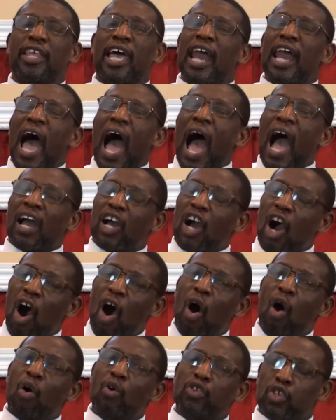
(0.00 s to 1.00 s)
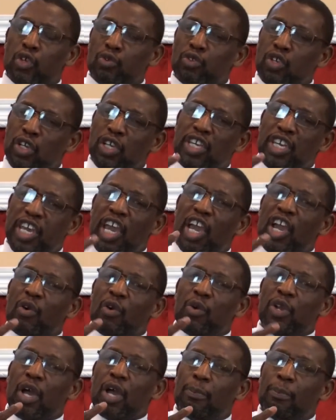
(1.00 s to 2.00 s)
that I called you to
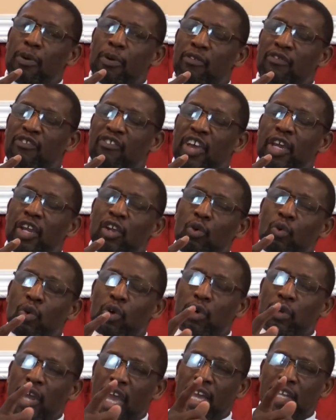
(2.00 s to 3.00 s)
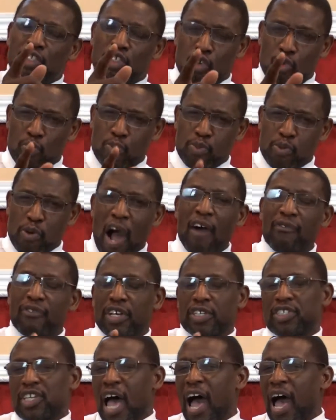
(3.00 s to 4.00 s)
carry a prophetic word and to
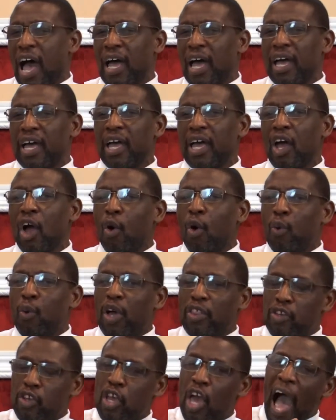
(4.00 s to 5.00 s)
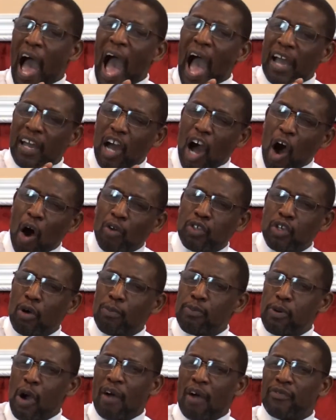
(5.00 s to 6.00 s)
prophesy. Whether I called you
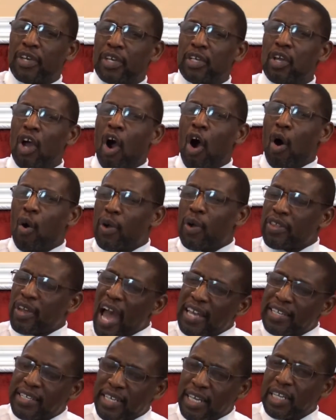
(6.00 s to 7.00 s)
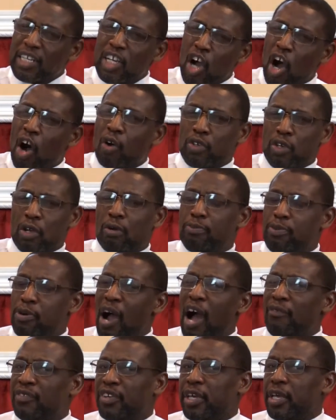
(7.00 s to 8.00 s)
a prophet or whether I didn't call you a
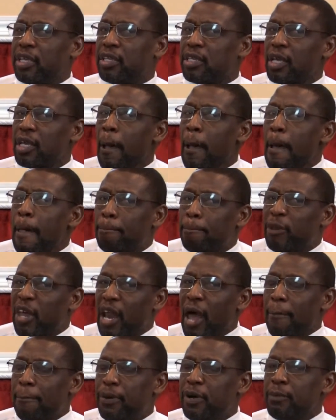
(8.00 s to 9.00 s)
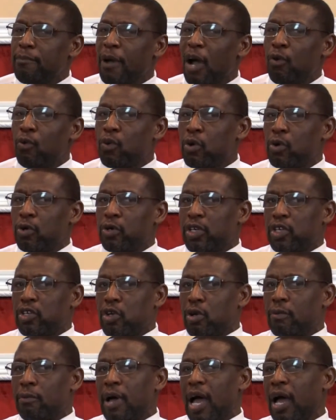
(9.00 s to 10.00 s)
prophet, that I put my word in
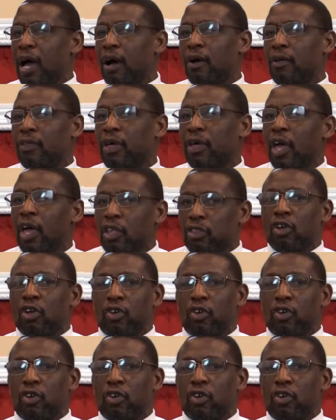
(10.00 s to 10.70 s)
your mouth. The